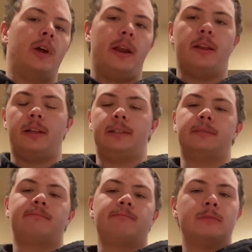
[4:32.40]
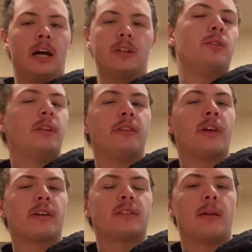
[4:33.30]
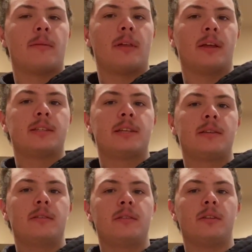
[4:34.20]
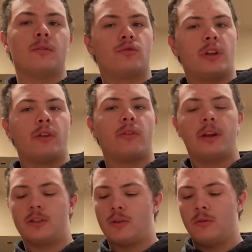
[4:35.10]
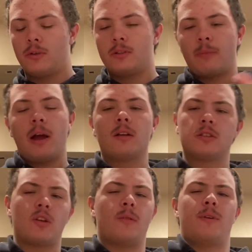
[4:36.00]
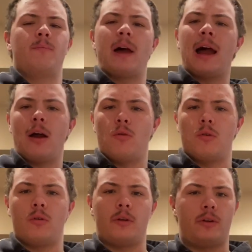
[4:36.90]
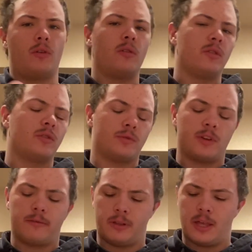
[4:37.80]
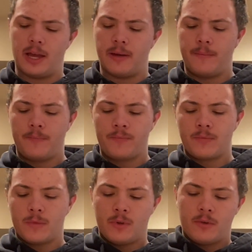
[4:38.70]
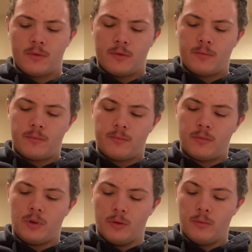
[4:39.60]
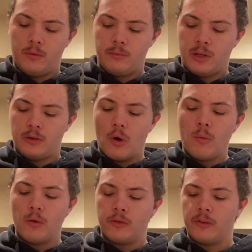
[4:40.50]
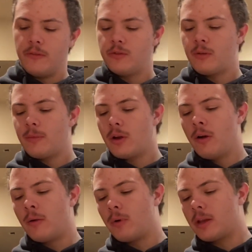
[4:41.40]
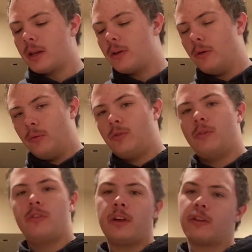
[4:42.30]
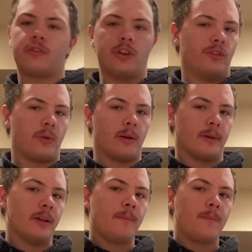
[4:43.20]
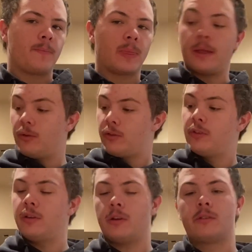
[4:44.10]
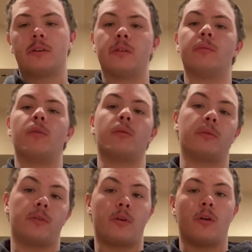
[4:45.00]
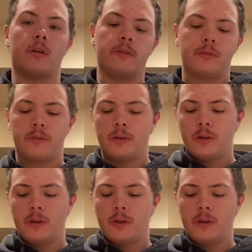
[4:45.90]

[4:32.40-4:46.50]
to, like, not do the exact same thing as it, try to create its own, because Pyrus is all about power and, stuff like that, and being noble and stuff. And so I'm like, all right, what can I do? So this deck has changed quite a bit, and you'll see, I'll tell you more with the cards,